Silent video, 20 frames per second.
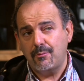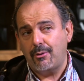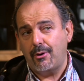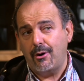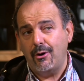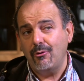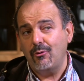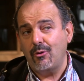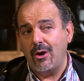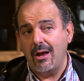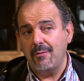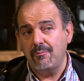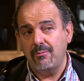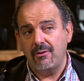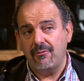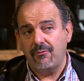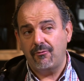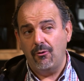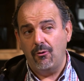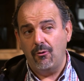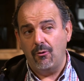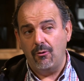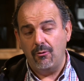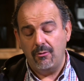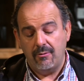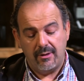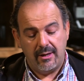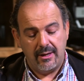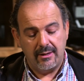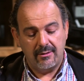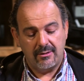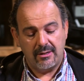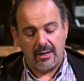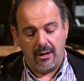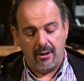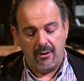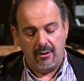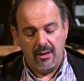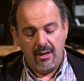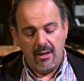programmed before.
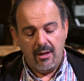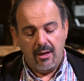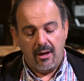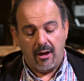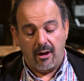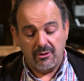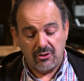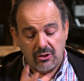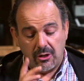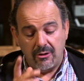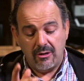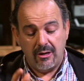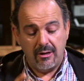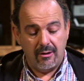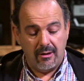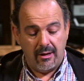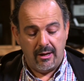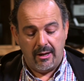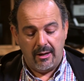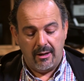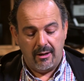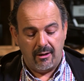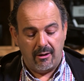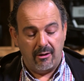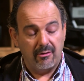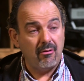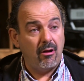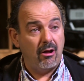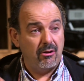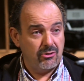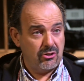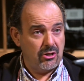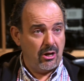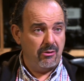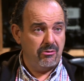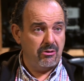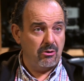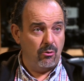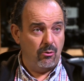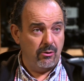So I'll show you. I'll
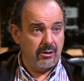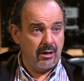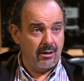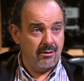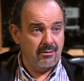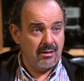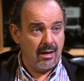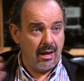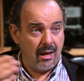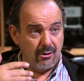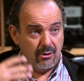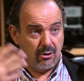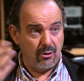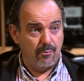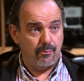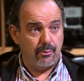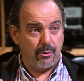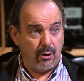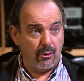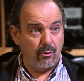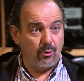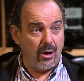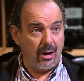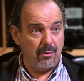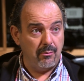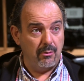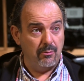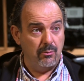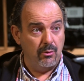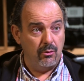show the audience how you program a